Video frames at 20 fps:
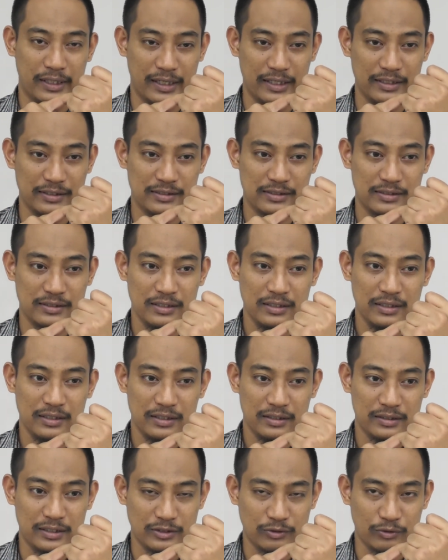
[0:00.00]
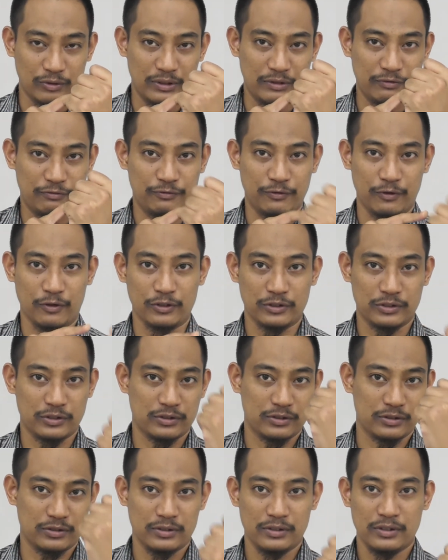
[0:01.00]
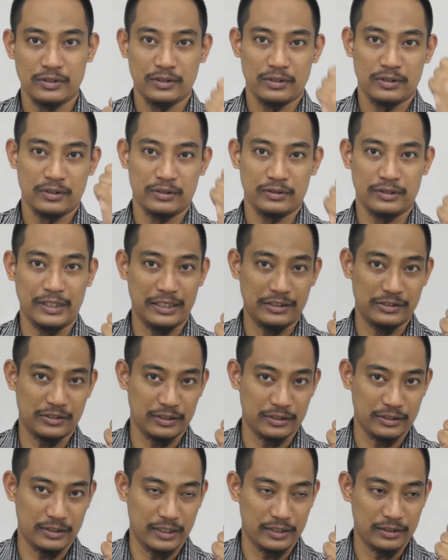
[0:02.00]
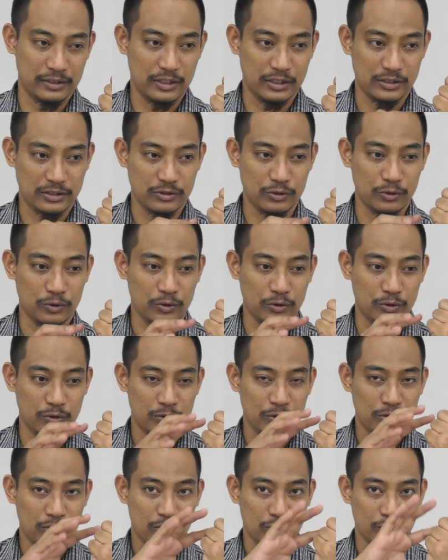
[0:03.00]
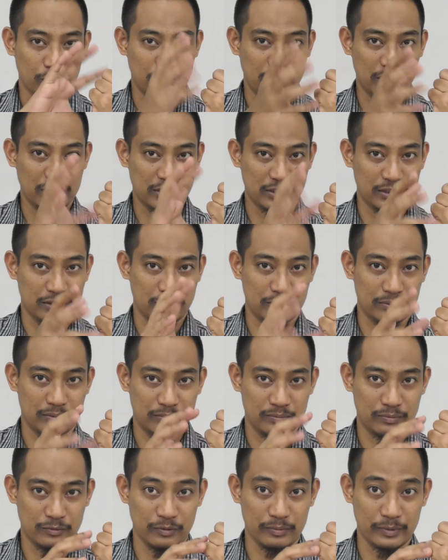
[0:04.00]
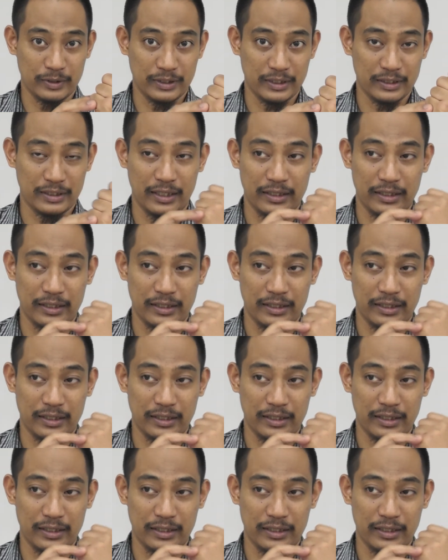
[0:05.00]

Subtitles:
Hence, there's only force reaction and there's no rotation moment, right?